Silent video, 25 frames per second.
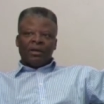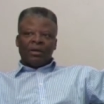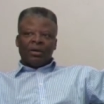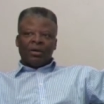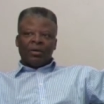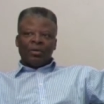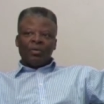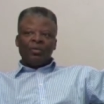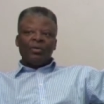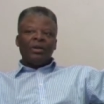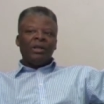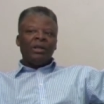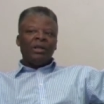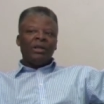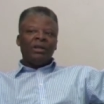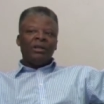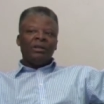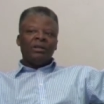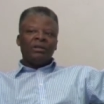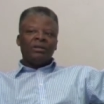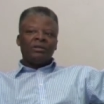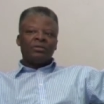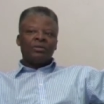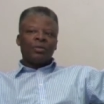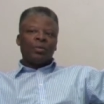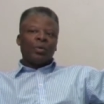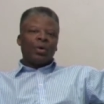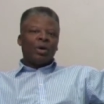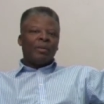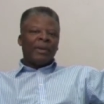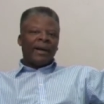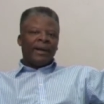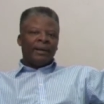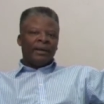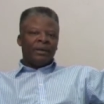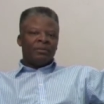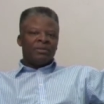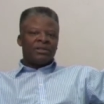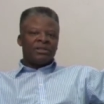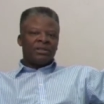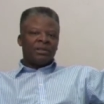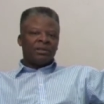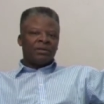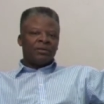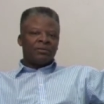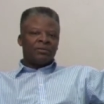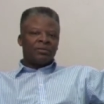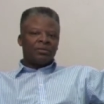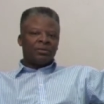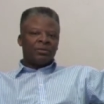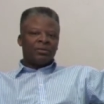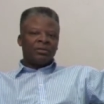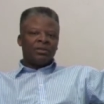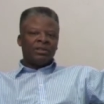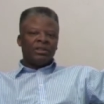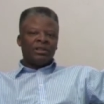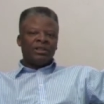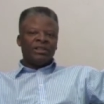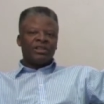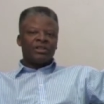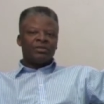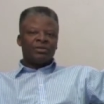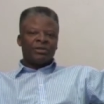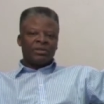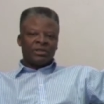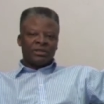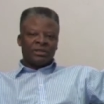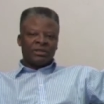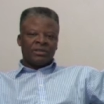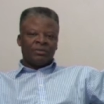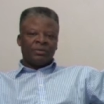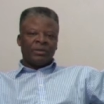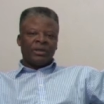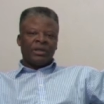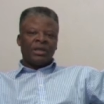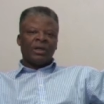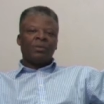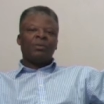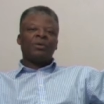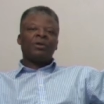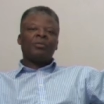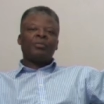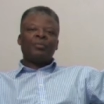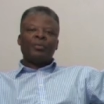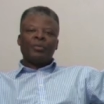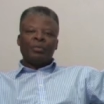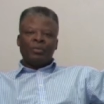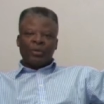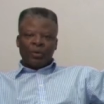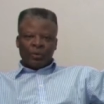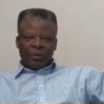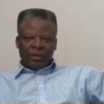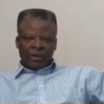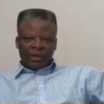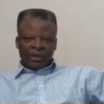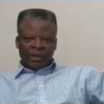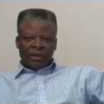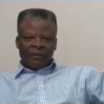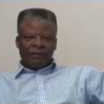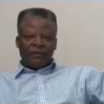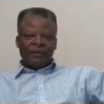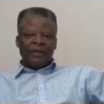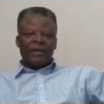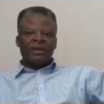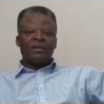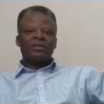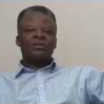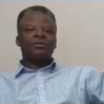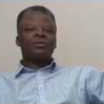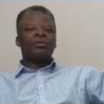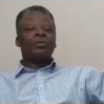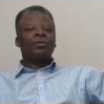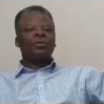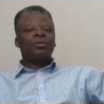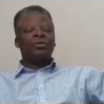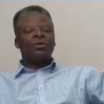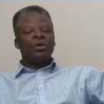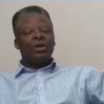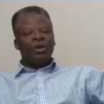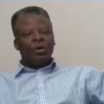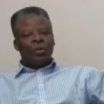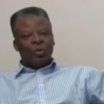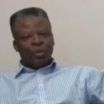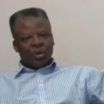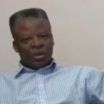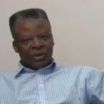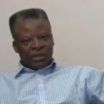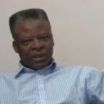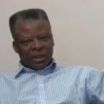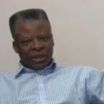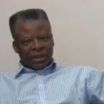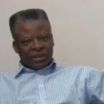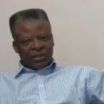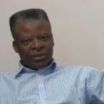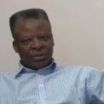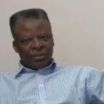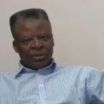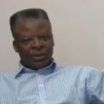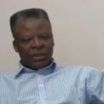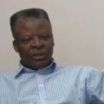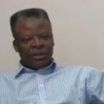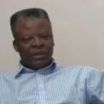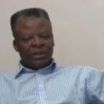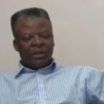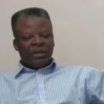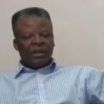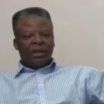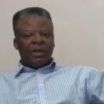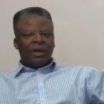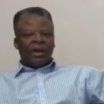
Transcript: only talk about themselves or only interested when they want to promote their events or what they're doing,